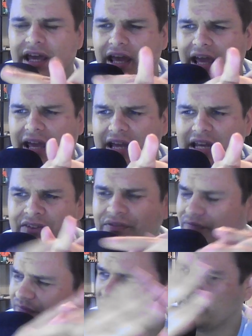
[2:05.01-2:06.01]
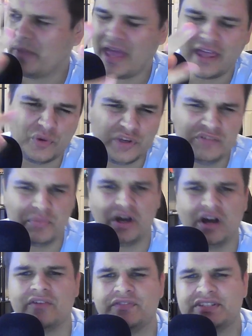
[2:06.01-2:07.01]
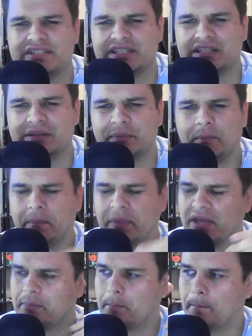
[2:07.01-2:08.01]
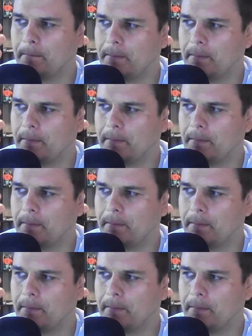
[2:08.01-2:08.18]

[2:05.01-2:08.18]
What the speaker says: and give them AoE buffs and be